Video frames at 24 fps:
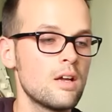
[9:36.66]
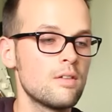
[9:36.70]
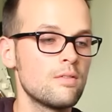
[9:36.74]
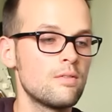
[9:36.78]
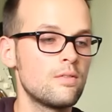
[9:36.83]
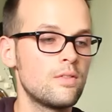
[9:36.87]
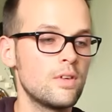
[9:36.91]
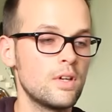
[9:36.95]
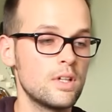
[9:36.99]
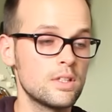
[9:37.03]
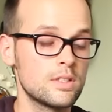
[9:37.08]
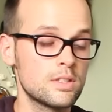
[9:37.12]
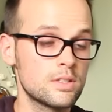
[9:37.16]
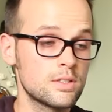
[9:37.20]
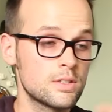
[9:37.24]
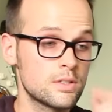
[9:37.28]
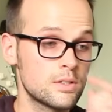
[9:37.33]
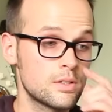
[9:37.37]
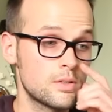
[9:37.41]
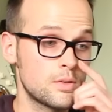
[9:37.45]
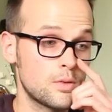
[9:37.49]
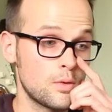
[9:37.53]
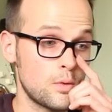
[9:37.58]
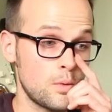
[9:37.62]
Verse
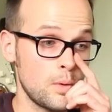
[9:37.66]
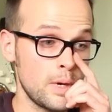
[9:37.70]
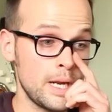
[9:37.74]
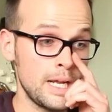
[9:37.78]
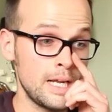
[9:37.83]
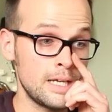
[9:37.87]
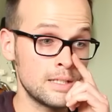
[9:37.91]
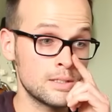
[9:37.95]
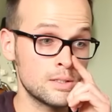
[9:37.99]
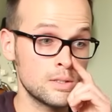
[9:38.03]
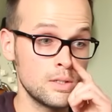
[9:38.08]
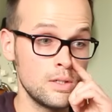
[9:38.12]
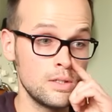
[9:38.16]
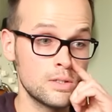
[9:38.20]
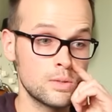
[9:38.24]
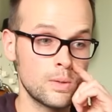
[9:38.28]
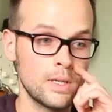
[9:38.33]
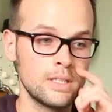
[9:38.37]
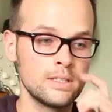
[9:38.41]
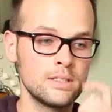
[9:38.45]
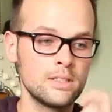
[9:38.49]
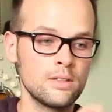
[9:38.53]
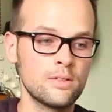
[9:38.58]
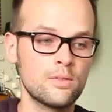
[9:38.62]
3 at
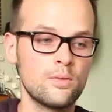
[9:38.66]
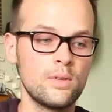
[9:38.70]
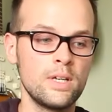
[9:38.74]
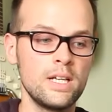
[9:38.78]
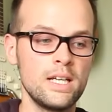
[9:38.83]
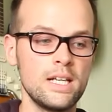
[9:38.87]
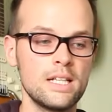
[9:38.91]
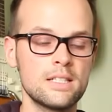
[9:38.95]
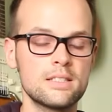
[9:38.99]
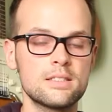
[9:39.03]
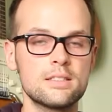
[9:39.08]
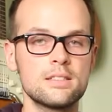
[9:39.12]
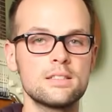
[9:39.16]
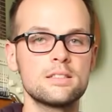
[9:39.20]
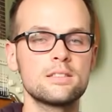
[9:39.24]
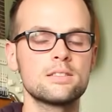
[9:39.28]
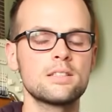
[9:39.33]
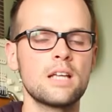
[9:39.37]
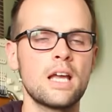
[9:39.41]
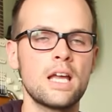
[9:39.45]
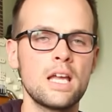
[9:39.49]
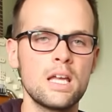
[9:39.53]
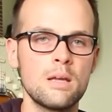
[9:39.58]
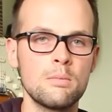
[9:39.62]
223, it's the
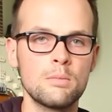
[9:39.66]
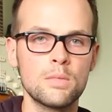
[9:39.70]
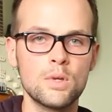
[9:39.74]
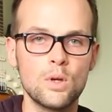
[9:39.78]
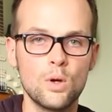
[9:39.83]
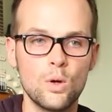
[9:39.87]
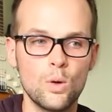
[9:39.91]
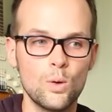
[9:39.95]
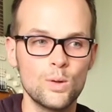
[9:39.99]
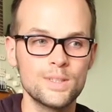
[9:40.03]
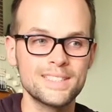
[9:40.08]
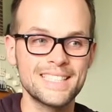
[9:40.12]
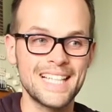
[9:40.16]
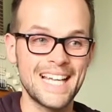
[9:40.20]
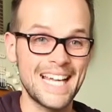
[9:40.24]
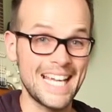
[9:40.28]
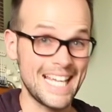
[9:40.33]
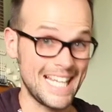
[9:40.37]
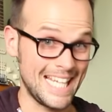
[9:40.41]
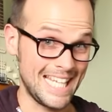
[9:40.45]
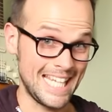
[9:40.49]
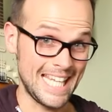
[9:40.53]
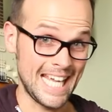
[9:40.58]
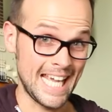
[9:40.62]
same chords
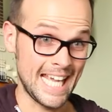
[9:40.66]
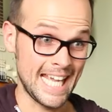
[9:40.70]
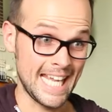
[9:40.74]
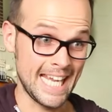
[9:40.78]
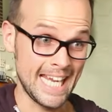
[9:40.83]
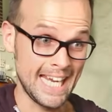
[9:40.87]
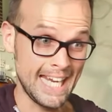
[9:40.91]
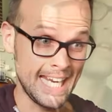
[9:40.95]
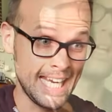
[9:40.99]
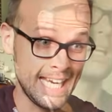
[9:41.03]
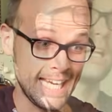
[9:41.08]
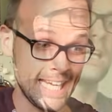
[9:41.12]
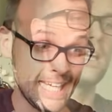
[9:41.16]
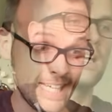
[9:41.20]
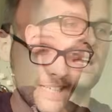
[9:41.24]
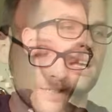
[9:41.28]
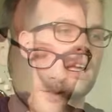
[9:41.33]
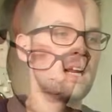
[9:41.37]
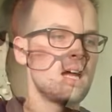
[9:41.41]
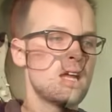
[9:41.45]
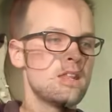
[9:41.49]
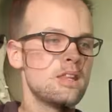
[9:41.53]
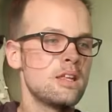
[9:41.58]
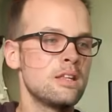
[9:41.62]
again.
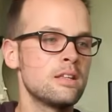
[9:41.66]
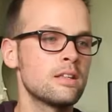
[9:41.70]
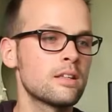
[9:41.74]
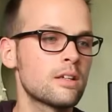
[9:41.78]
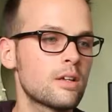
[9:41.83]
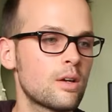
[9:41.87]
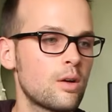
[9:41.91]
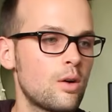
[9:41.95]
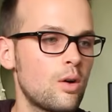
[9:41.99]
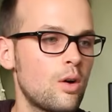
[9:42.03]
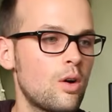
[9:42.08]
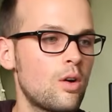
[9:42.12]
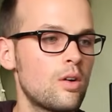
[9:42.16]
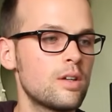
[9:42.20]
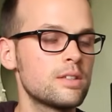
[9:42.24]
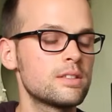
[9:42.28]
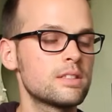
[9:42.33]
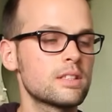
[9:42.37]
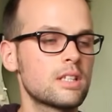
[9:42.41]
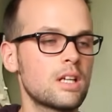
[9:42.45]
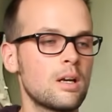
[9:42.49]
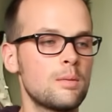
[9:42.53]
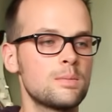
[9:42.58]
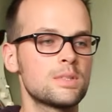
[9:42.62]
And then the chorus
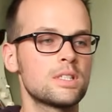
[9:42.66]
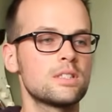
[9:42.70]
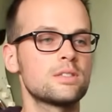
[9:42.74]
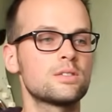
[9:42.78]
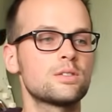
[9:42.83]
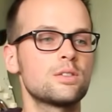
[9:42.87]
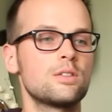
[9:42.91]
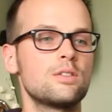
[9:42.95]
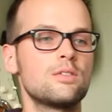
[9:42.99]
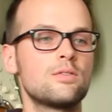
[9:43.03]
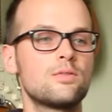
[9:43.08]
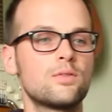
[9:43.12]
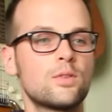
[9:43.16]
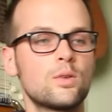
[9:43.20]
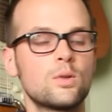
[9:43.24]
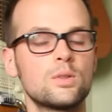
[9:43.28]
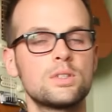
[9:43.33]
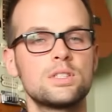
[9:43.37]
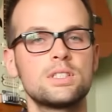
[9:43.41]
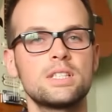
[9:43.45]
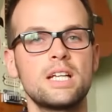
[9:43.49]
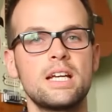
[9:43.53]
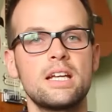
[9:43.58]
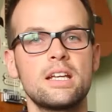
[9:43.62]
that comes at
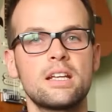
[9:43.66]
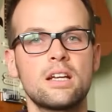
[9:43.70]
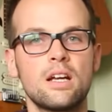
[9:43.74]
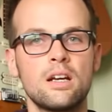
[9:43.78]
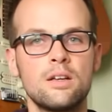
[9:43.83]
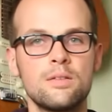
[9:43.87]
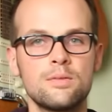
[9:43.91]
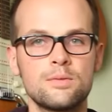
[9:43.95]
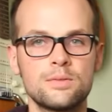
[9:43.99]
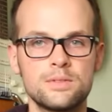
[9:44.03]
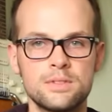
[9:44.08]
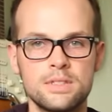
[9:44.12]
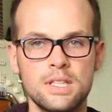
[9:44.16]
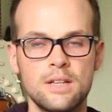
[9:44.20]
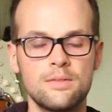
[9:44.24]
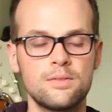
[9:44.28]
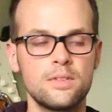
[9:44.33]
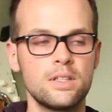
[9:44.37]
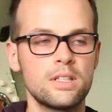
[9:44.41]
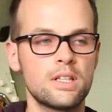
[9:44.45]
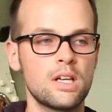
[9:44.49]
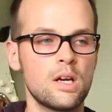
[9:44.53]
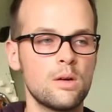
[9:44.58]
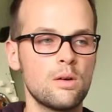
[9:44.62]
248, you kind of
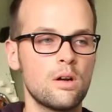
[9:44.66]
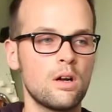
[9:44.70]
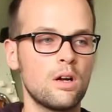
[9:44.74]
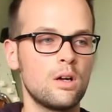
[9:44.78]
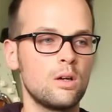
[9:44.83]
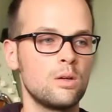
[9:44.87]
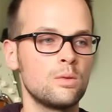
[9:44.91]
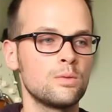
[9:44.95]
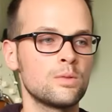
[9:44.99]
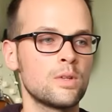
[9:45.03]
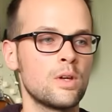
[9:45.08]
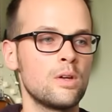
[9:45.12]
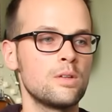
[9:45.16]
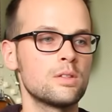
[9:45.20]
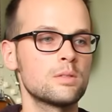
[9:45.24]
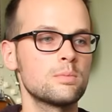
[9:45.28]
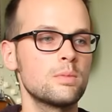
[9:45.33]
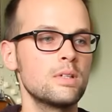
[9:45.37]
definitely go whole notes.